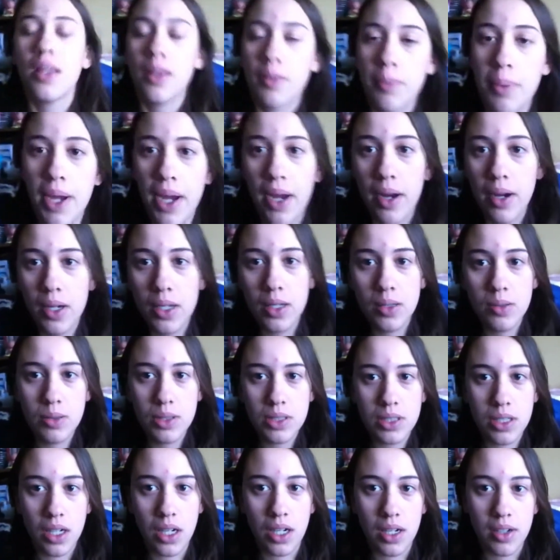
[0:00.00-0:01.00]
the power
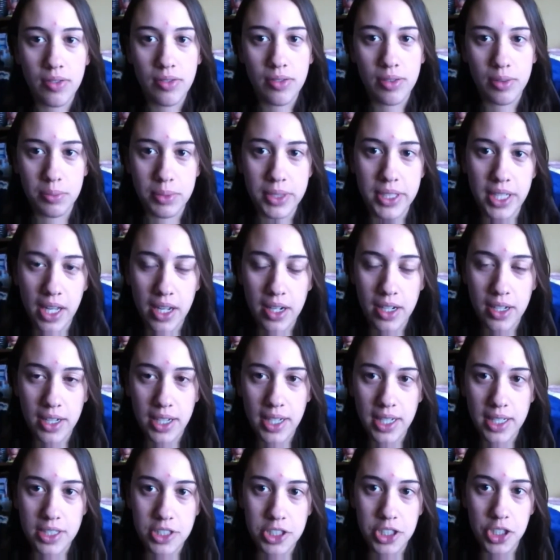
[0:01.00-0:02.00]
was off from
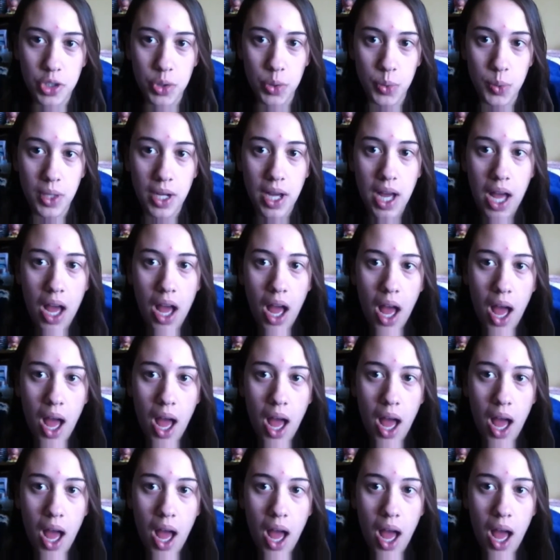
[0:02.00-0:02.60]
Saturday to